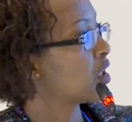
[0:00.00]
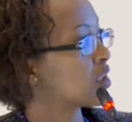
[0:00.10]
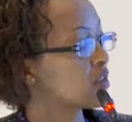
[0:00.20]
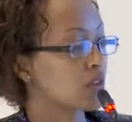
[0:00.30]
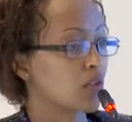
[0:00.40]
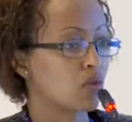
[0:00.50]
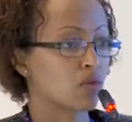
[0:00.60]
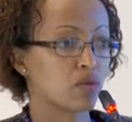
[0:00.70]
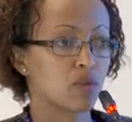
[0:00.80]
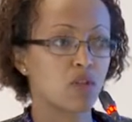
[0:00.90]
entry
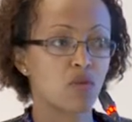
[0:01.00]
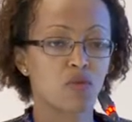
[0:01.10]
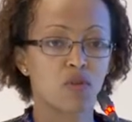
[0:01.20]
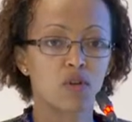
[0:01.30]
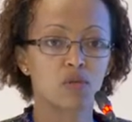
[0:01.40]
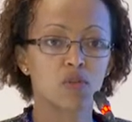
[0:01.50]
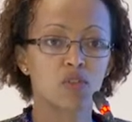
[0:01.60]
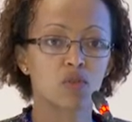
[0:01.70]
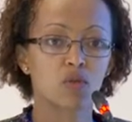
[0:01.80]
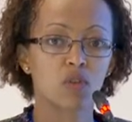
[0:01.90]
of new firms
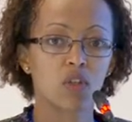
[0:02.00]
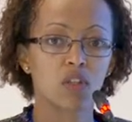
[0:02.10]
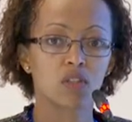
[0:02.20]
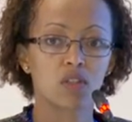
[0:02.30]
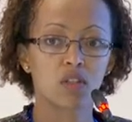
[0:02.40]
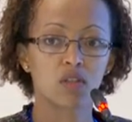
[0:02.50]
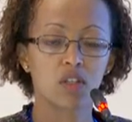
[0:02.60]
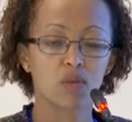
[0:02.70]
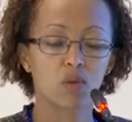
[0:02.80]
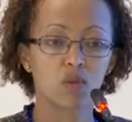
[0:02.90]
into the
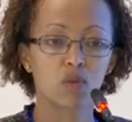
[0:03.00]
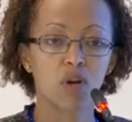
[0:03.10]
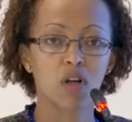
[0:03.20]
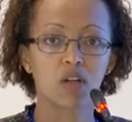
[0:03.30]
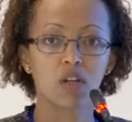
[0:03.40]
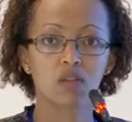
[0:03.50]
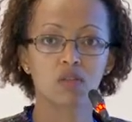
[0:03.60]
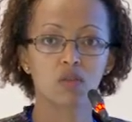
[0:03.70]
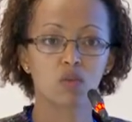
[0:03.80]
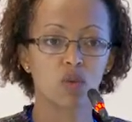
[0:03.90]
export
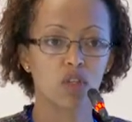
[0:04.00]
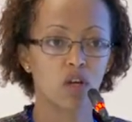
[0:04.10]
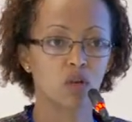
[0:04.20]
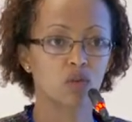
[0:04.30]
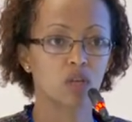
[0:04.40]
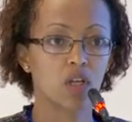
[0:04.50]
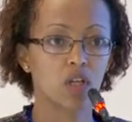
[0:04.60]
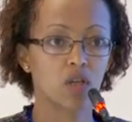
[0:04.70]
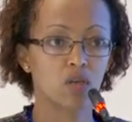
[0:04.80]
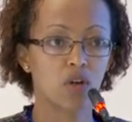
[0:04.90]
market without
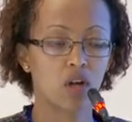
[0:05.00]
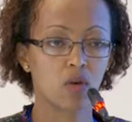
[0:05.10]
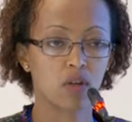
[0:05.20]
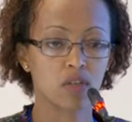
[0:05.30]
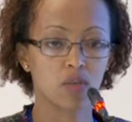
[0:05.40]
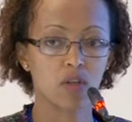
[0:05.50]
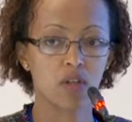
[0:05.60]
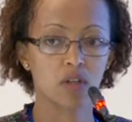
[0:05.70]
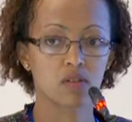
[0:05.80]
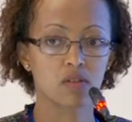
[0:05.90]
any prior
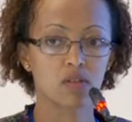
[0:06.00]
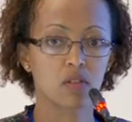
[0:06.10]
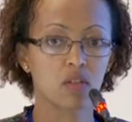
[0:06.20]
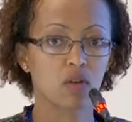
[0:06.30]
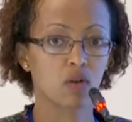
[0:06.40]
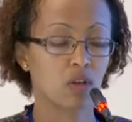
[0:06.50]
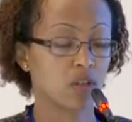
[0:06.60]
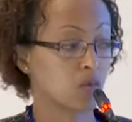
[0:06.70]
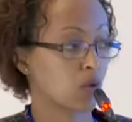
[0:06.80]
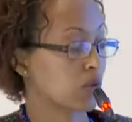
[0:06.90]
experience on
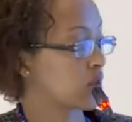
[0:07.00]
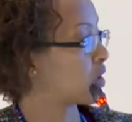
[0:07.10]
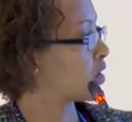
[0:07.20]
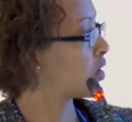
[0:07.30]
exporting.